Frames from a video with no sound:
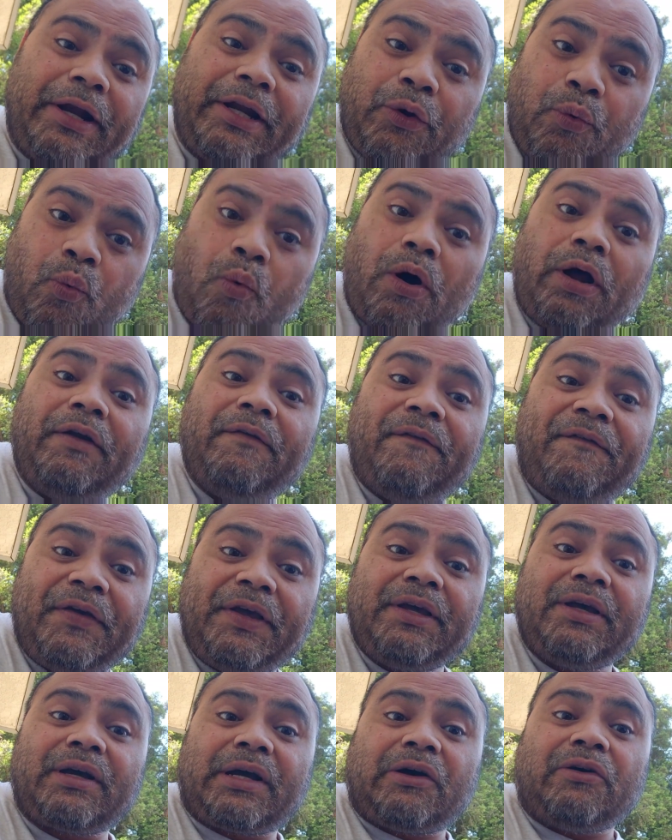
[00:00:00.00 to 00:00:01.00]
any one
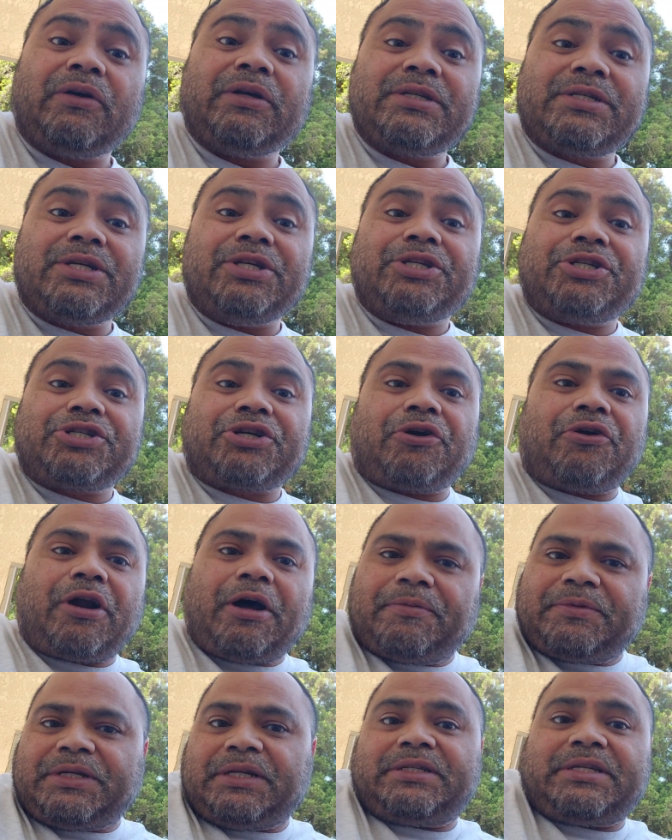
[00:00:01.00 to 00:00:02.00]
vehicle is insured
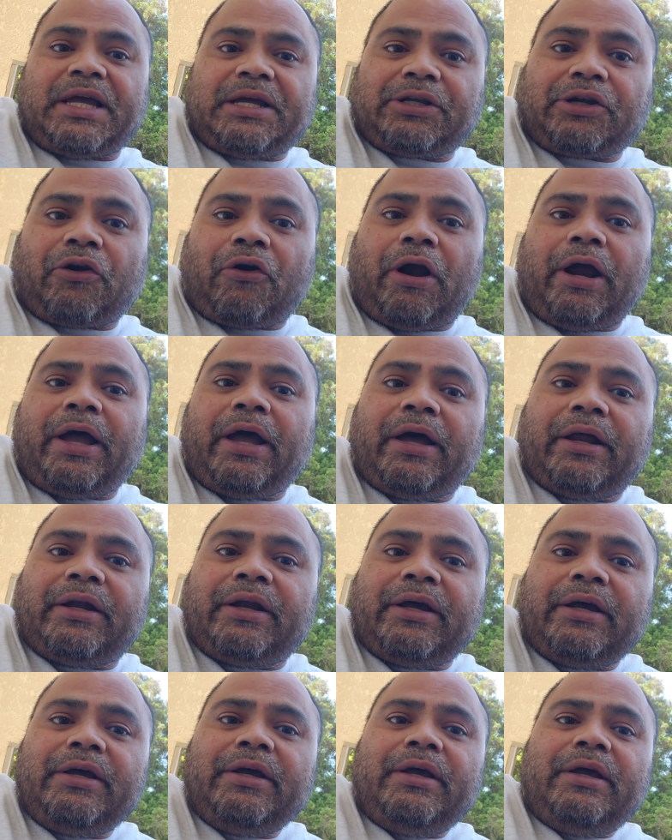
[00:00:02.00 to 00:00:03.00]
up to
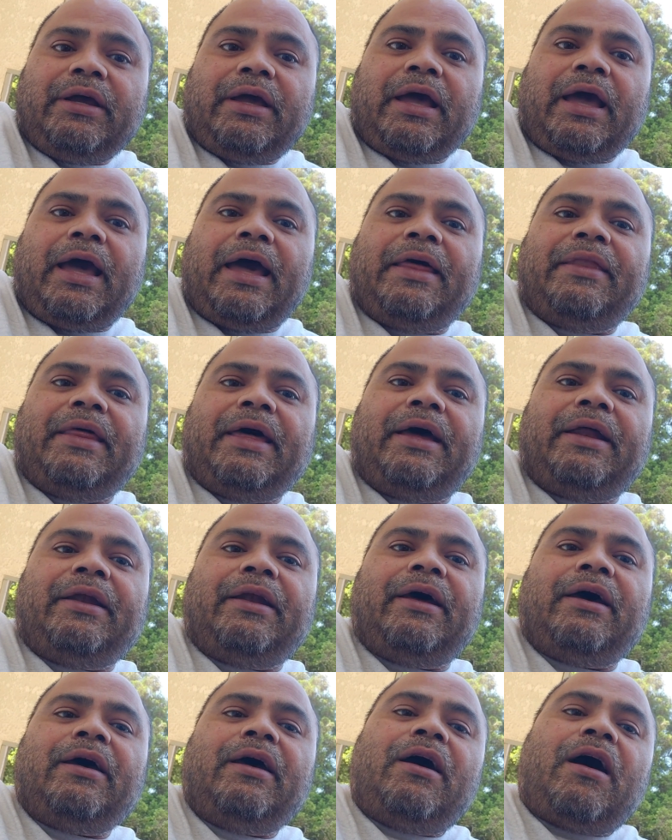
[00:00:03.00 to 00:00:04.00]
$10,000, and
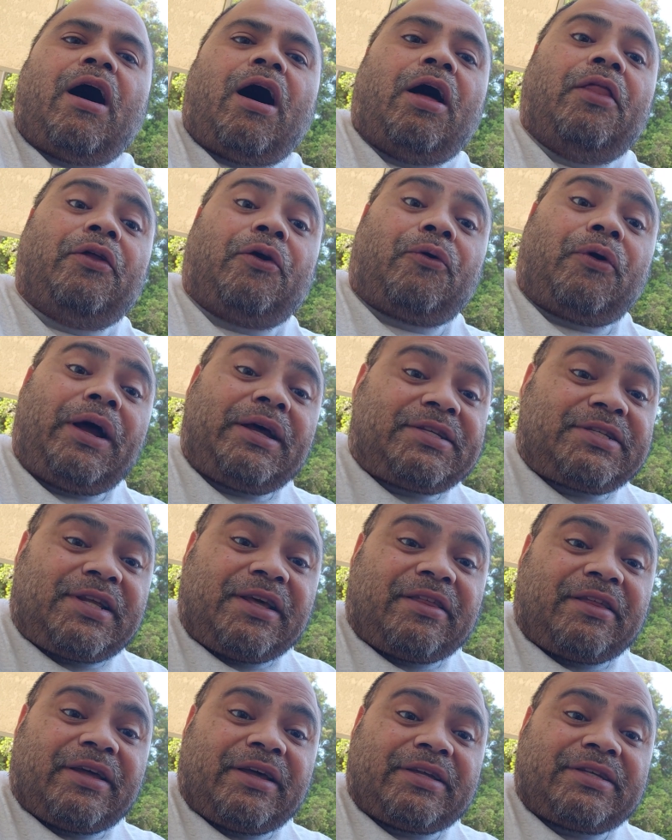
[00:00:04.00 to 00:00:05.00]
then on the rest
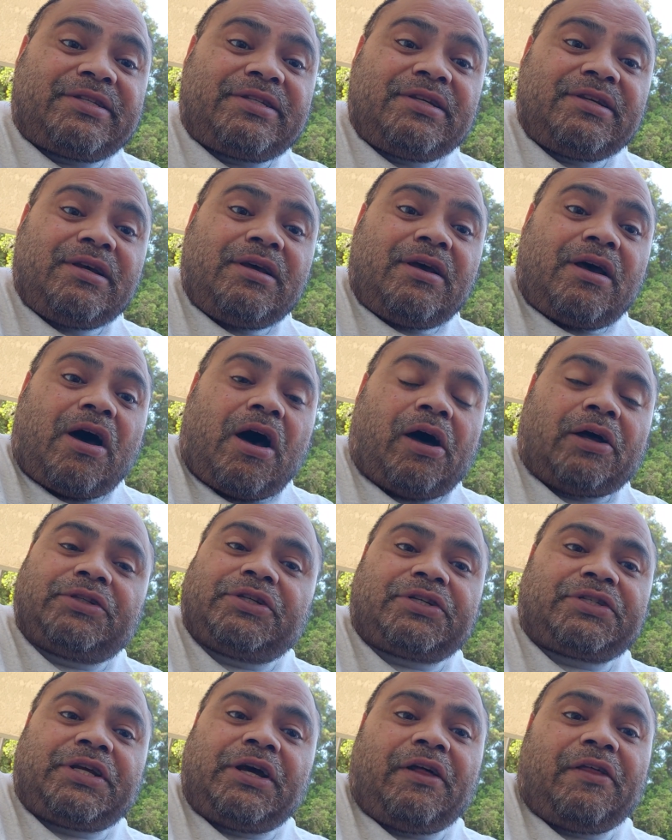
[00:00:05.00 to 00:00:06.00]
of this, I'll
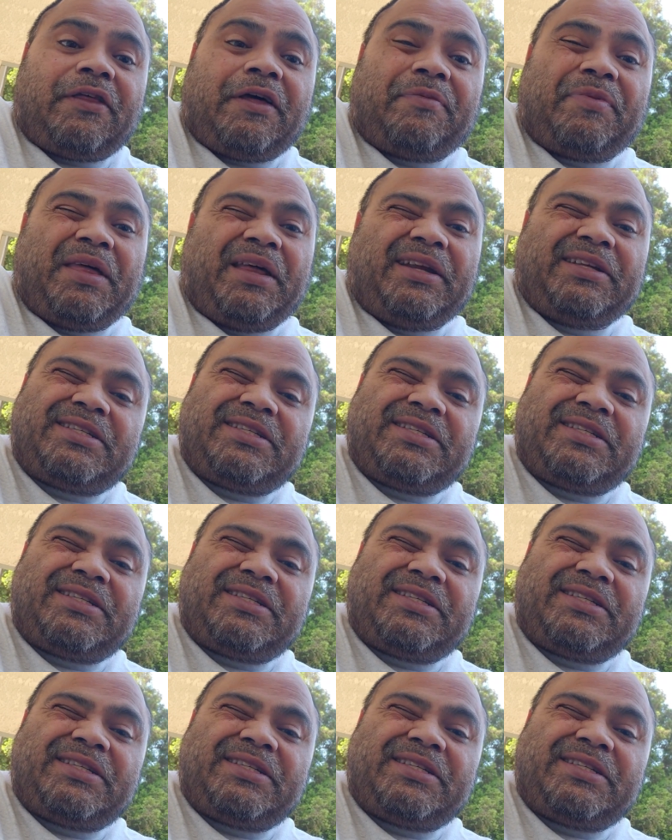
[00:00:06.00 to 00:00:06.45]
just tell them that